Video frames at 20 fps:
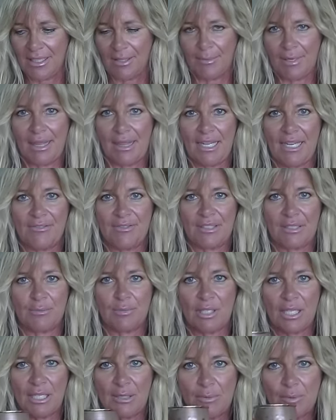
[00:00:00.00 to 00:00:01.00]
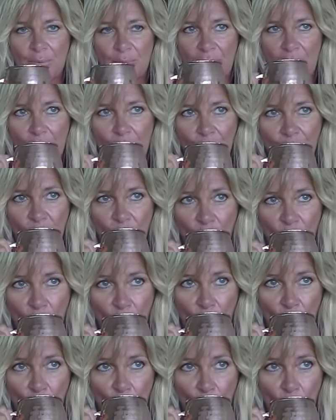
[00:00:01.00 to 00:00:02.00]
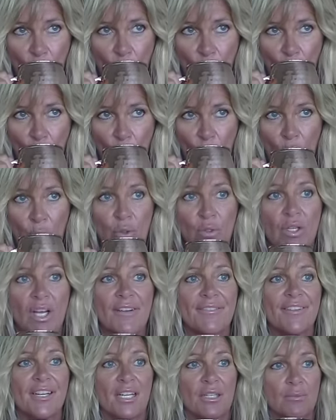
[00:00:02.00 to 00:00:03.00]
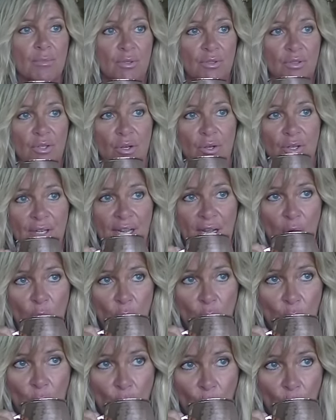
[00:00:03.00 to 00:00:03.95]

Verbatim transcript: of like my life sometimes, but. Ooh, lifeguard bolt going out.